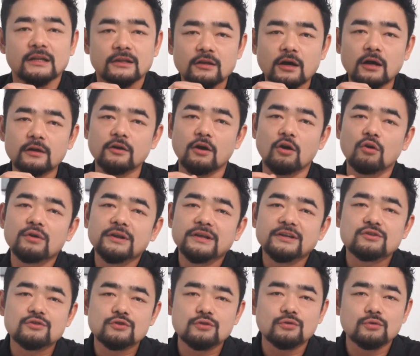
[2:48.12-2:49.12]
not only
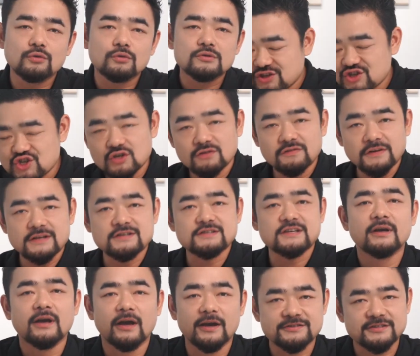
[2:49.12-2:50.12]
to GVS
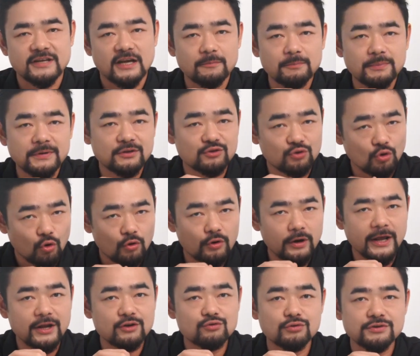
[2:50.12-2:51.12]
SIP door
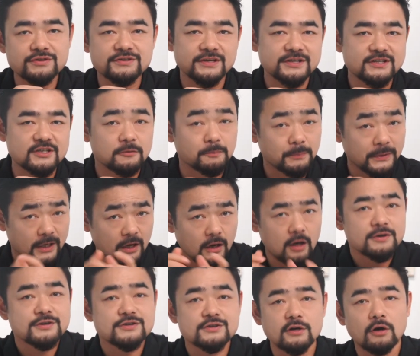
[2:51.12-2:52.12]
entry system, but
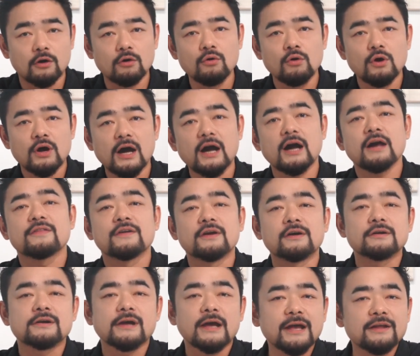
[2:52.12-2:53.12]
also
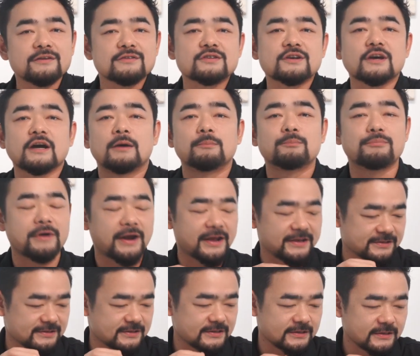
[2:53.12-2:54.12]
other intercom
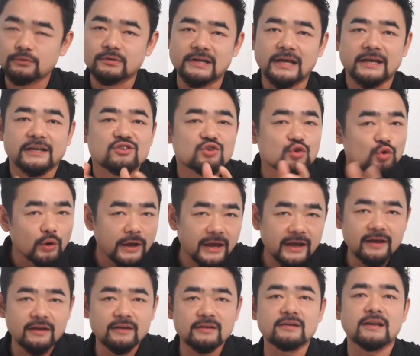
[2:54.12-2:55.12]
brands like
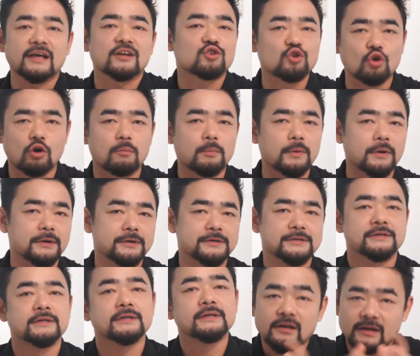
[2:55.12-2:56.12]
2N, like Doorbird.
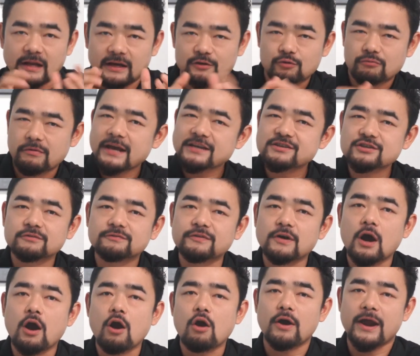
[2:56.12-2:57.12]
Like the rest of
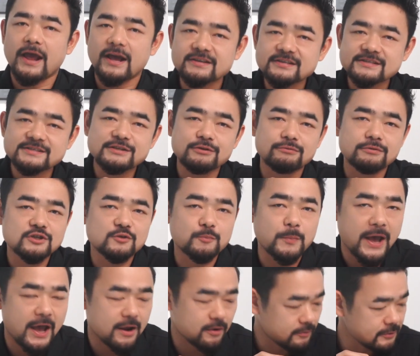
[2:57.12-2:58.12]
our S-series
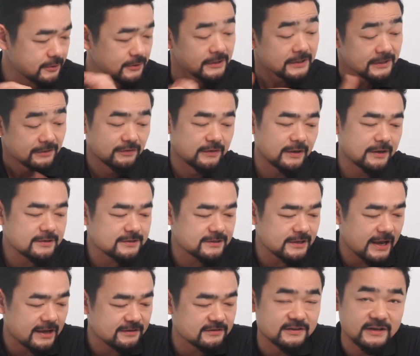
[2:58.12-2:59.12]
panels, this
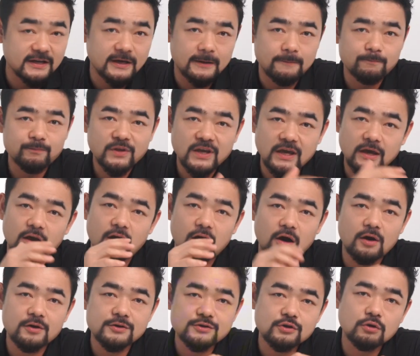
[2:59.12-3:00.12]
S10 can
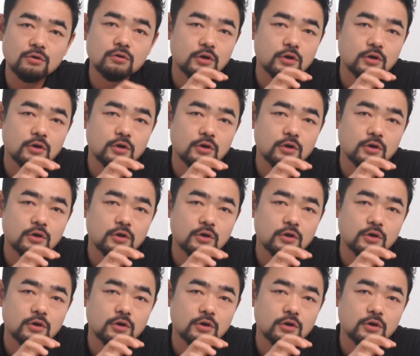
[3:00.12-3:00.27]
also